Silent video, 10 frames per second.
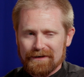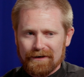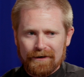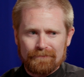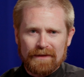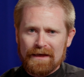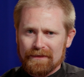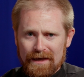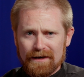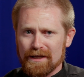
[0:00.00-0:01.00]
Um, and
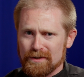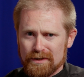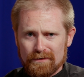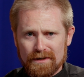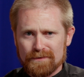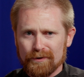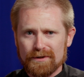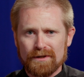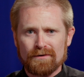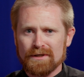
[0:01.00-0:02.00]
then as soon as
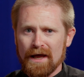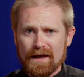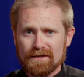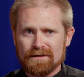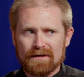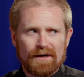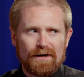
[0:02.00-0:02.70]
persecution ends,